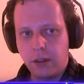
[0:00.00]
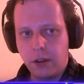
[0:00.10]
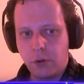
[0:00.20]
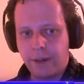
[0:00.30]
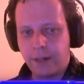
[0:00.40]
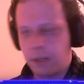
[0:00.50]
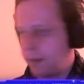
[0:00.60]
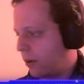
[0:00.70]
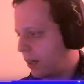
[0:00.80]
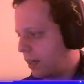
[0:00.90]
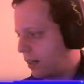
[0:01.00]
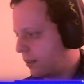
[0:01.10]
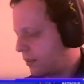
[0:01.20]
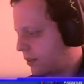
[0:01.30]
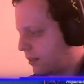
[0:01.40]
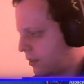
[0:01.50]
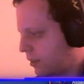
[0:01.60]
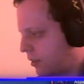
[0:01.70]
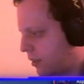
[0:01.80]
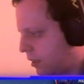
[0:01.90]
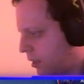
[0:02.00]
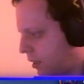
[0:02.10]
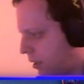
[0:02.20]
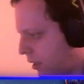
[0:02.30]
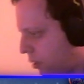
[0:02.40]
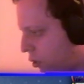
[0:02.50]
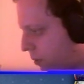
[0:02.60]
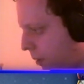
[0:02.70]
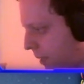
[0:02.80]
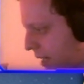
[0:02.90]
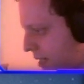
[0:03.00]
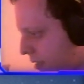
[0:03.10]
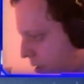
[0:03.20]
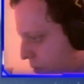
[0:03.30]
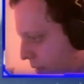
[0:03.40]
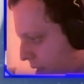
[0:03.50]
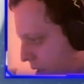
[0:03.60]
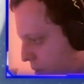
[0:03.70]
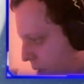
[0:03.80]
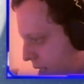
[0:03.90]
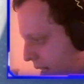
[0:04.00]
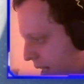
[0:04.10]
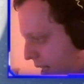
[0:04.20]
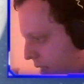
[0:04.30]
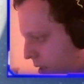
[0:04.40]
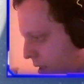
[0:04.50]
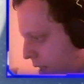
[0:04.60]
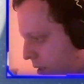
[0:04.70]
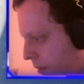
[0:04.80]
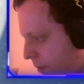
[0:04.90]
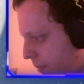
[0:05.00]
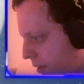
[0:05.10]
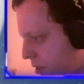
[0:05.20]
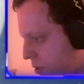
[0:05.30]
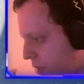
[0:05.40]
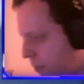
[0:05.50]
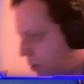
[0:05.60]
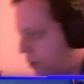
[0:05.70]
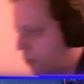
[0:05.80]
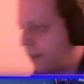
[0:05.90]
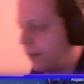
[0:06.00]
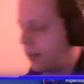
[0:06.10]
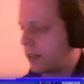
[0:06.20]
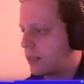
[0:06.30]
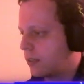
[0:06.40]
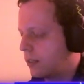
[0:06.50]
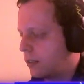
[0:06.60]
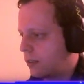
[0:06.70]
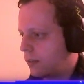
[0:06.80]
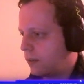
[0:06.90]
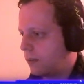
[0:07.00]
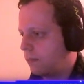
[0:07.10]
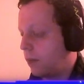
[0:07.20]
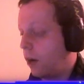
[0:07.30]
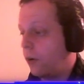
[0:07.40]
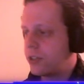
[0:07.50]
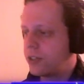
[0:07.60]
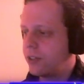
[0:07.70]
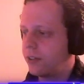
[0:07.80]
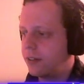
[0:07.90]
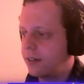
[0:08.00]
graphic power here. You're forming a sentence reacting to what you said and then got cut off about the stream or graphics. Oh shoot.